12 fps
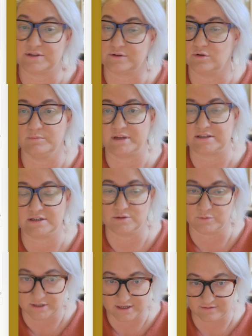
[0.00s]
What's the core
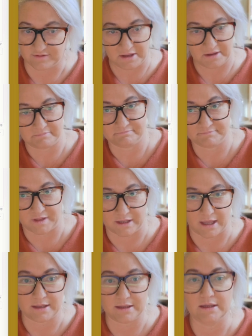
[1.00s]
message you want to convey?
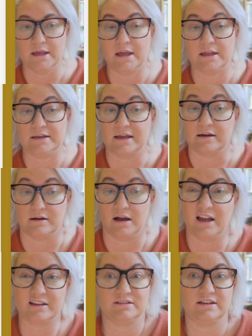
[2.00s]
Okay. Now,
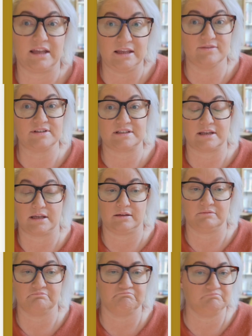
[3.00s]
I could even
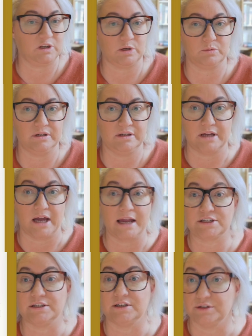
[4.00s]
say, you know what?
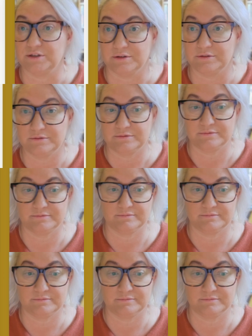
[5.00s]
I actually don't know.